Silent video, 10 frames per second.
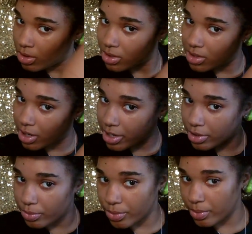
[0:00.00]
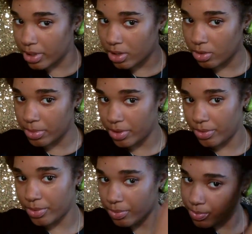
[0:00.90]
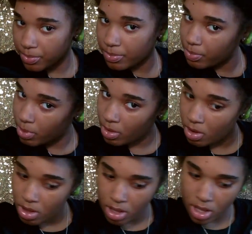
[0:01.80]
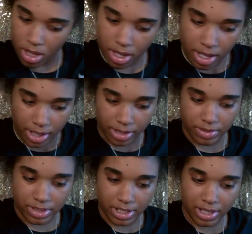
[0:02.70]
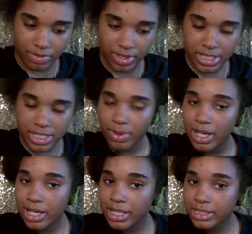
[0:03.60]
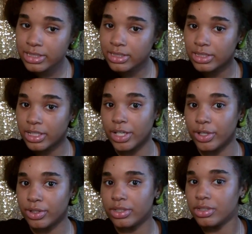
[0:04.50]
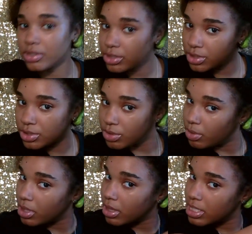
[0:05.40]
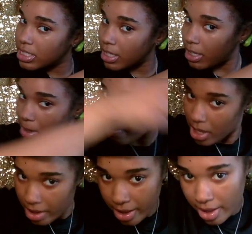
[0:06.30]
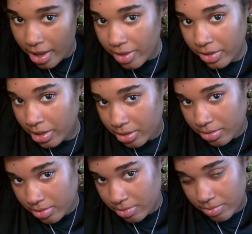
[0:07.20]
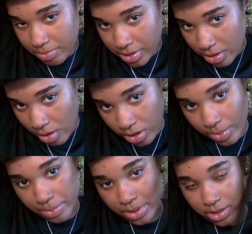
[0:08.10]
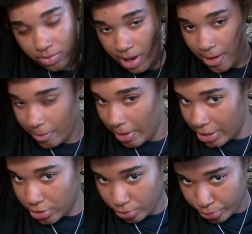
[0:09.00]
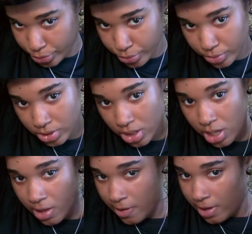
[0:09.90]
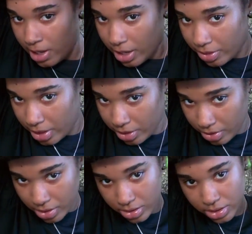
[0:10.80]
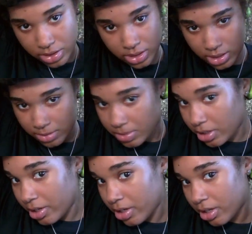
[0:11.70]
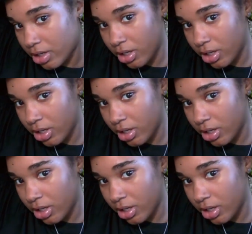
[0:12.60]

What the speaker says: Start at the root and comb it through. Use another flexi rod, and you're literally just doing the same thing. Put it all the way, put the rod at your root. And then you're going to just keep turning,